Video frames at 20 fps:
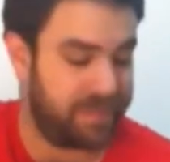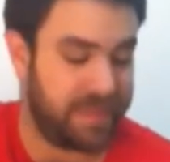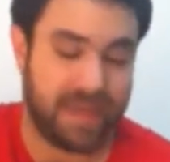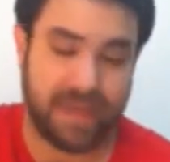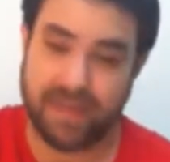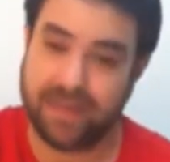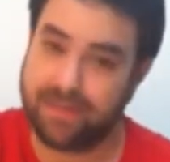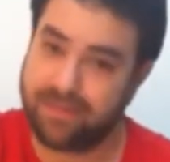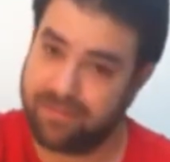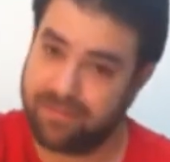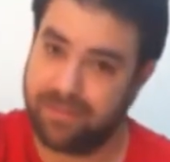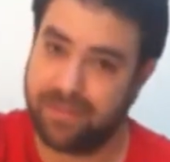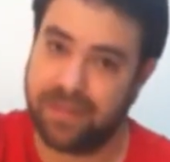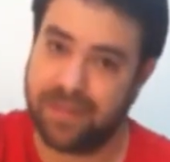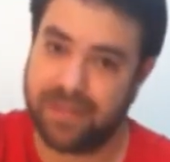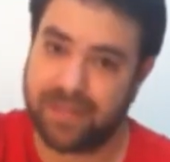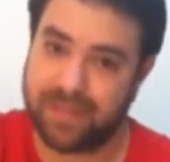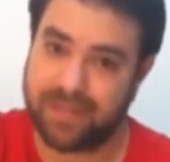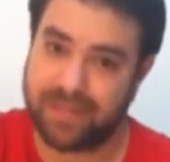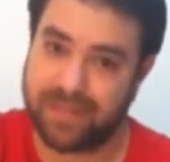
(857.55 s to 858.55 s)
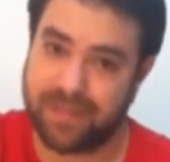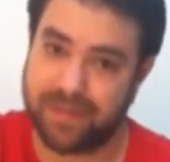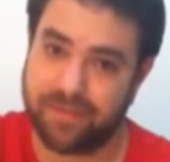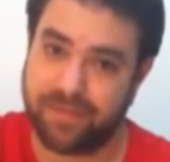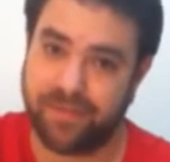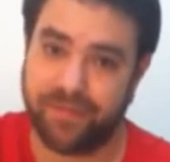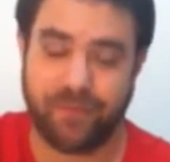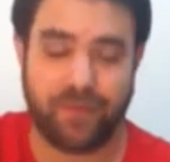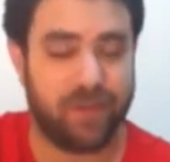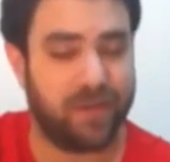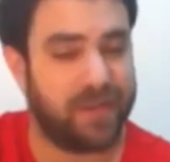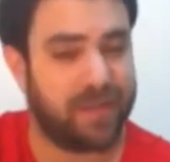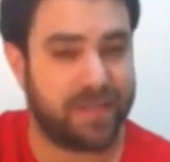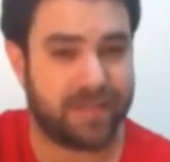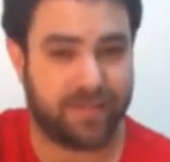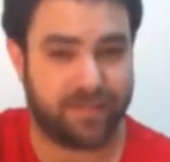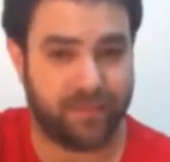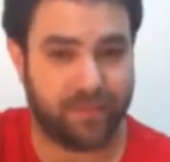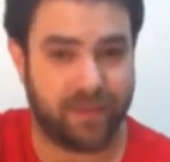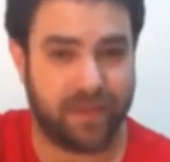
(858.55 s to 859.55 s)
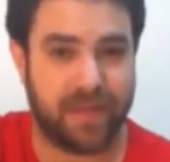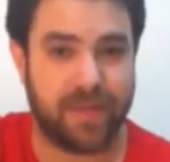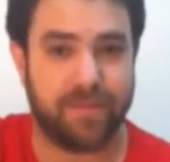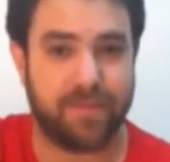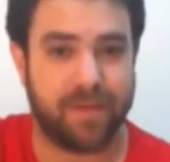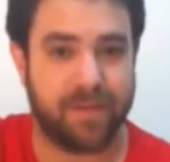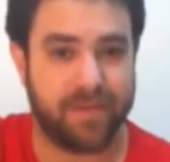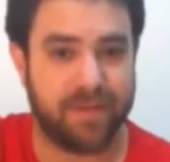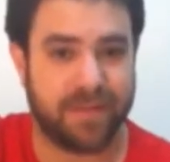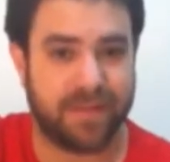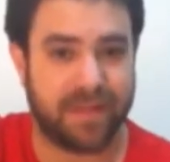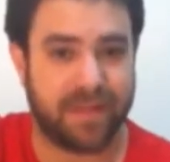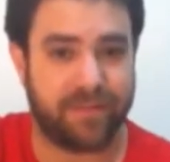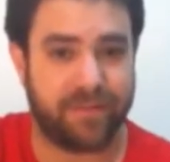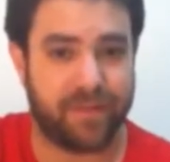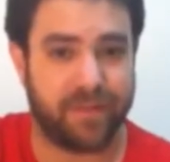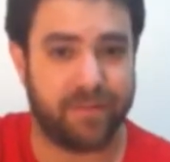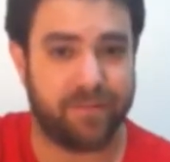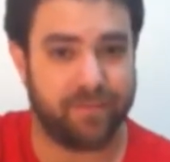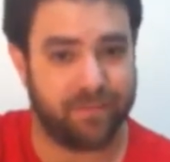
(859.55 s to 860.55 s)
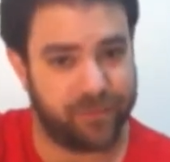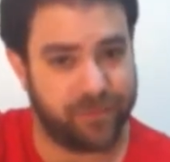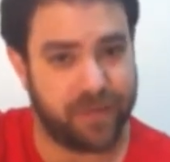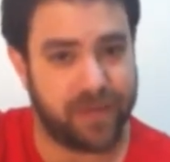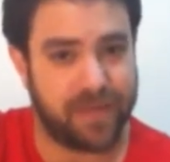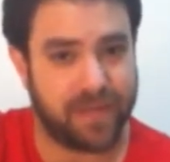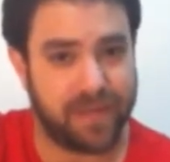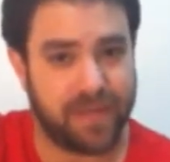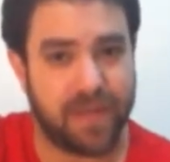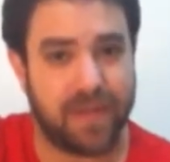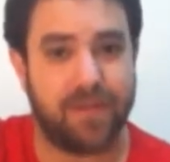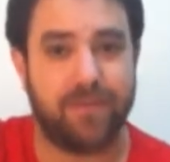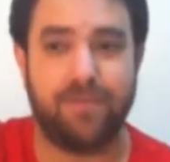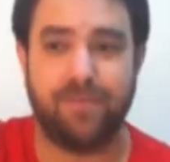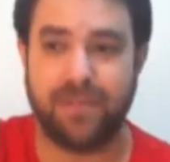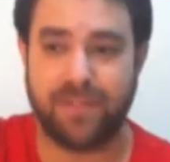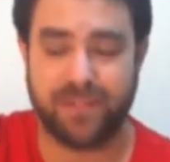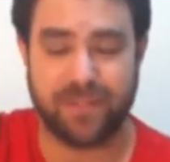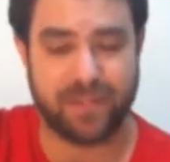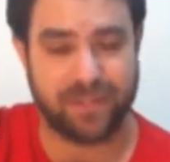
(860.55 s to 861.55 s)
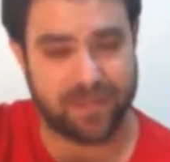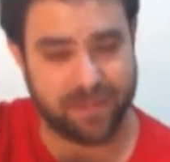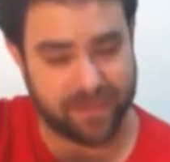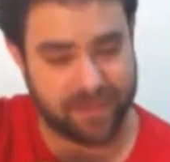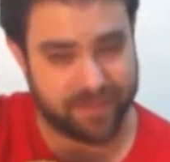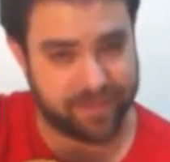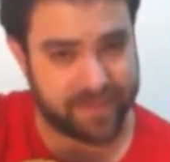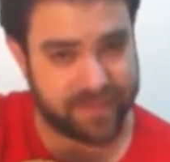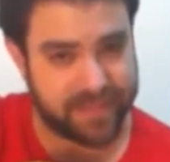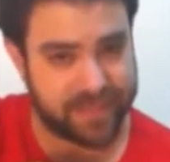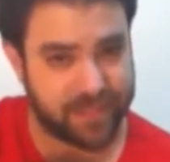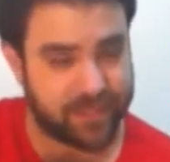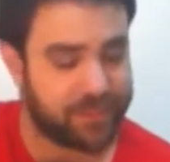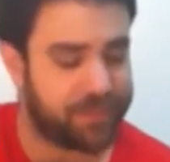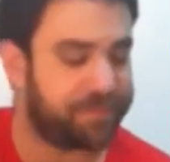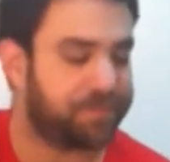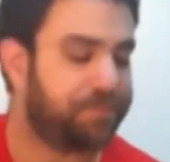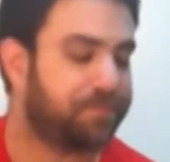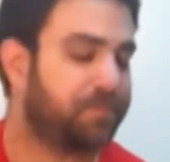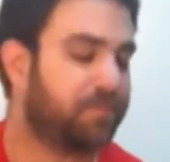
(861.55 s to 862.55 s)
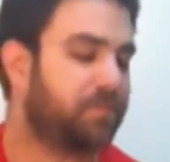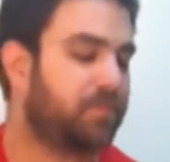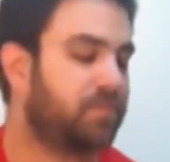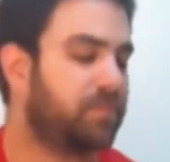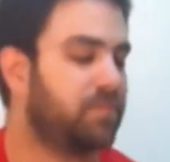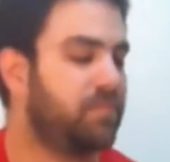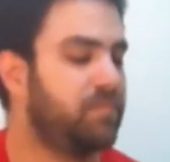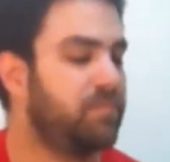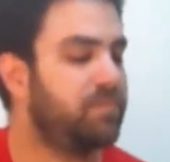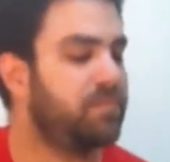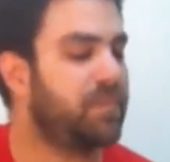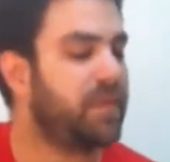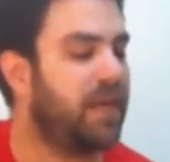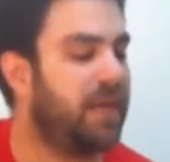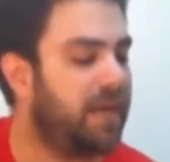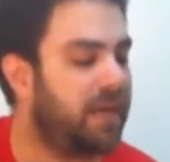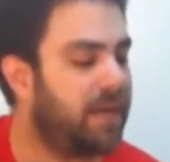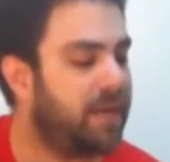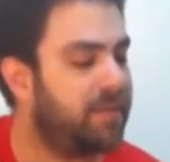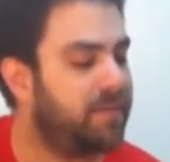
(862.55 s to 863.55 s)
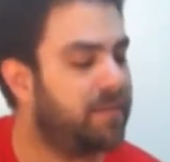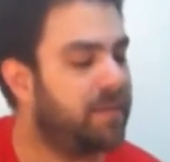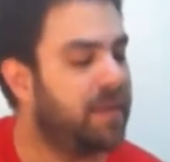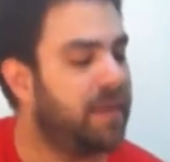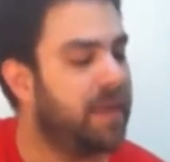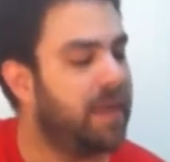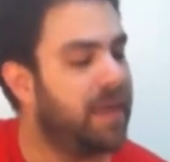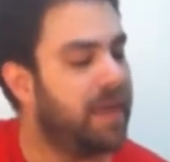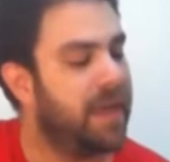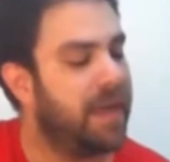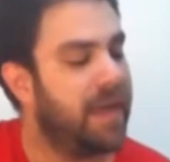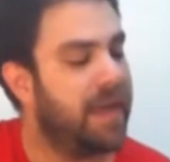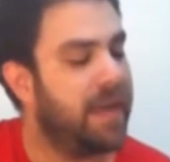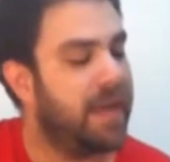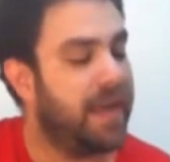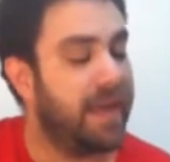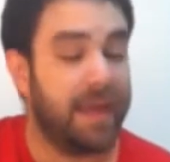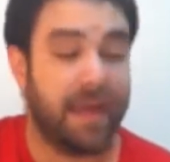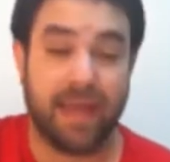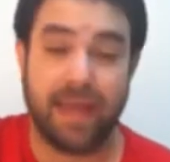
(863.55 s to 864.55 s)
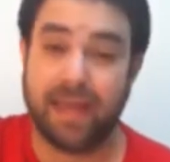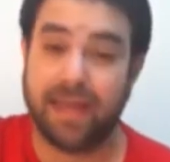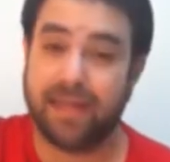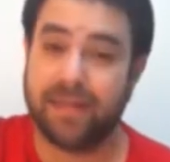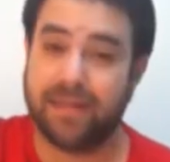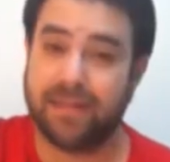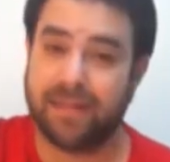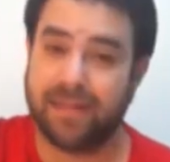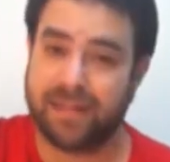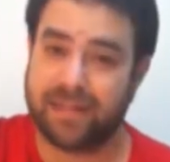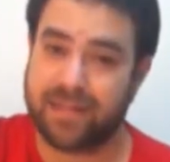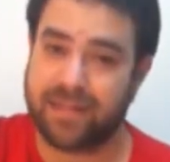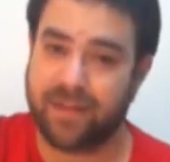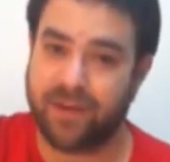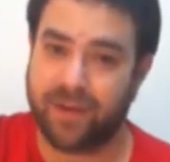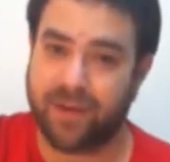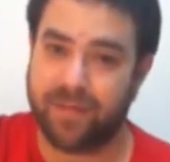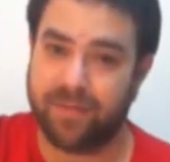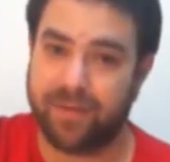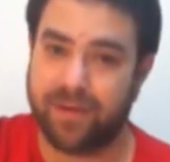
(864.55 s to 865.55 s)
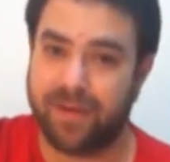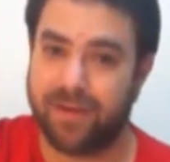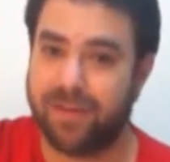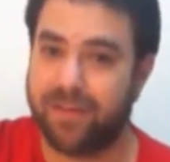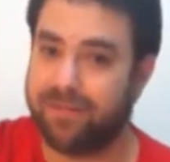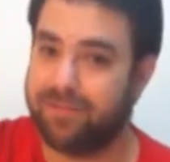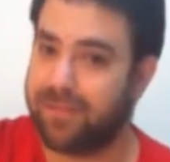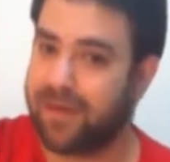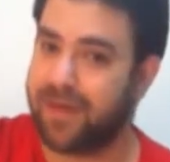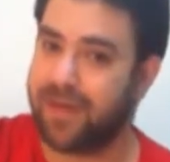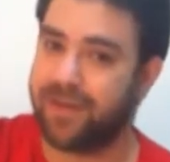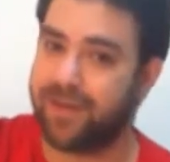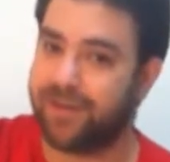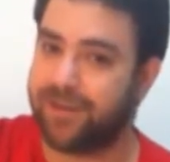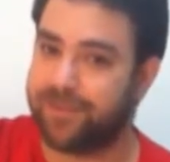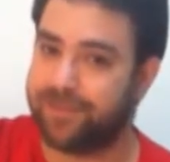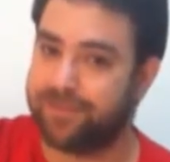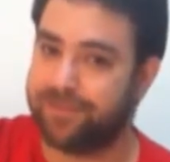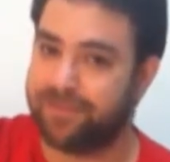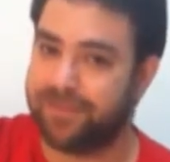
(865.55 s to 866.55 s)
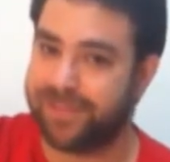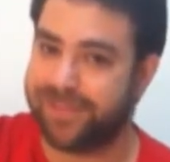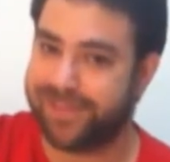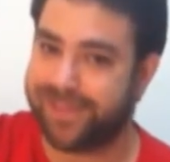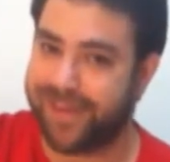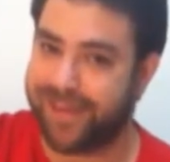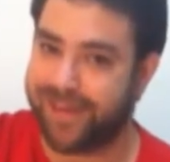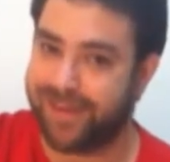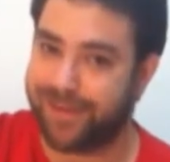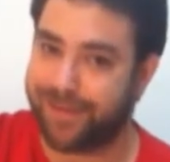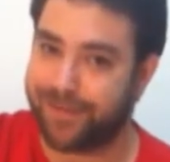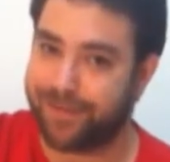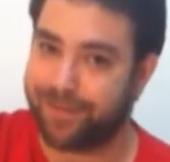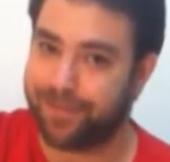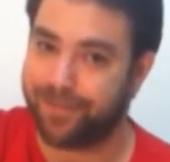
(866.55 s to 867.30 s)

And, as I said before, let's forget about the 7 right now, which is the diminished. And let's talk about the minor scale.